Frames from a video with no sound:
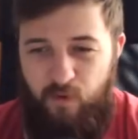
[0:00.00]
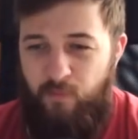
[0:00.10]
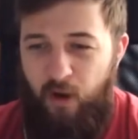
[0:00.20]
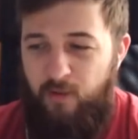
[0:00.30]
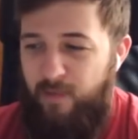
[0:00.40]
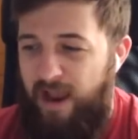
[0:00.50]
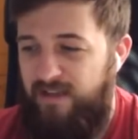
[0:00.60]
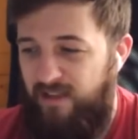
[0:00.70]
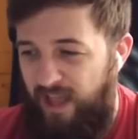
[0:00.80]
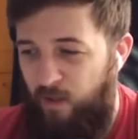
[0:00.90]
I'm going
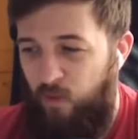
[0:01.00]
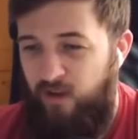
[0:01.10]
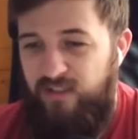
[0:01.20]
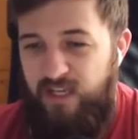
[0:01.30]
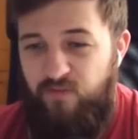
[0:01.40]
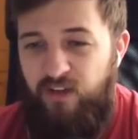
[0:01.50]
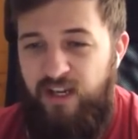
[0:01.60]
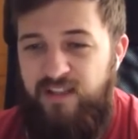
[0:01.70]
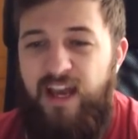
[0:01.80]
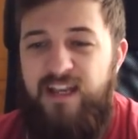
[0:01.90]
mad. That one,
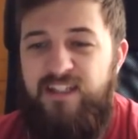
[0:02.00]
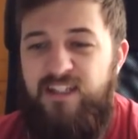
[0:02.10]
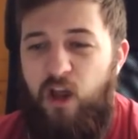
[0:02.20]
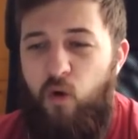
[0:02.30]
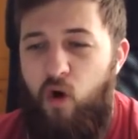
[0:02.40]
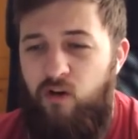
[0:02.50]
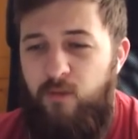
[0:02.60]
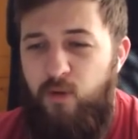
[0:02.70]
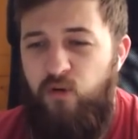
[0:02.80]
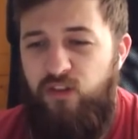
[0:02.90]
definitely. That is so
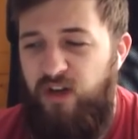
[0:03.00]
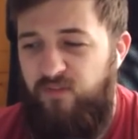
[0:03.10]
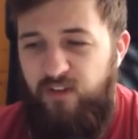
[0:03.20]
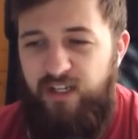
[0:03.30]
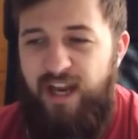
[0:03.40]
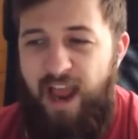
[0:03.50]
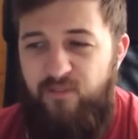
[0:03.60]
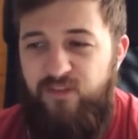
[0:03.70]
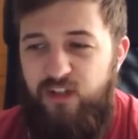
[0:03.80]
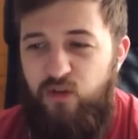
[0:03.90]
horrible that I feel like I
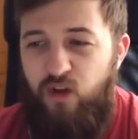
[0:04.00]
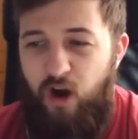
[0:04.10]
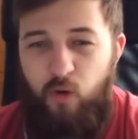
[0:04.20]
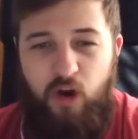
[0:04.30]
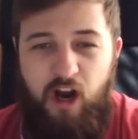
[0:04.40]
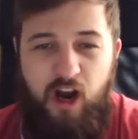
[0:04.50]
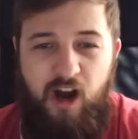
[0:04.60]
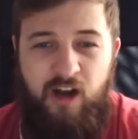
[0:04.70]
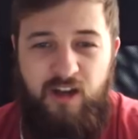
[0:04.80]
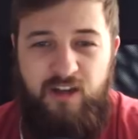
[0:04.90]
have to do the whole
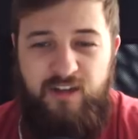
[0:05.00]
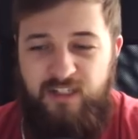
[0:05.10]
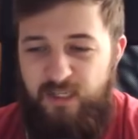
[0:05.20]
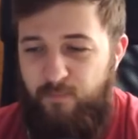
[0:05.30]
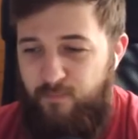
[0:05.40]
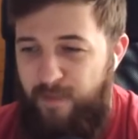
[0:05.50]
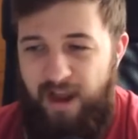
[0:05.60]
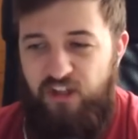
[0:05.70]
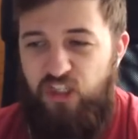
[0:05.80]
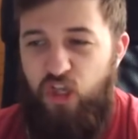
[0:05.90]
car to
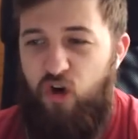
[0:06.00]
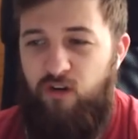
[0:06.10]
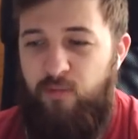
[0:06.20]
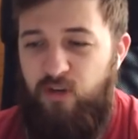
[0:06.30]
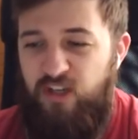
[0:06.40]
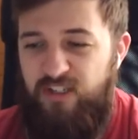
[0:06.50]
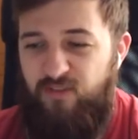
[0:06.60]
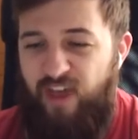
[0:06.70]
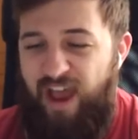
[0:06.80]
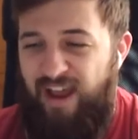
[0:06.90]
match the horribleness
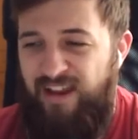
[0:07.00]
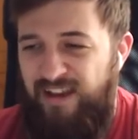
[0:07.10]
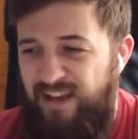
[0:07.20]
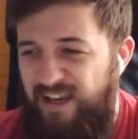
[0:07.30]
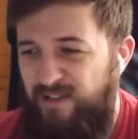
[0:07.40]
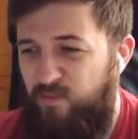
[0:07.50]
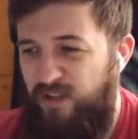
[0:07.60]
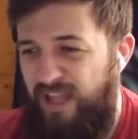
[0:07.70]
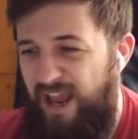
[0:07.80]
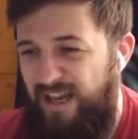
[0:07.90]
of that.
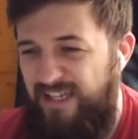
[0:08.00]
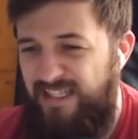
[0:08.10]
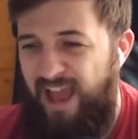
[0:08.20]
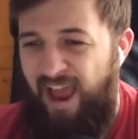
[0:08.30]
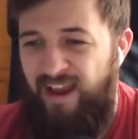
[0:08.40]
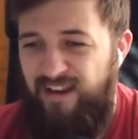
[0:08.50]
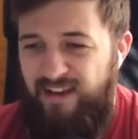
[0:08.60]
What the hell is that?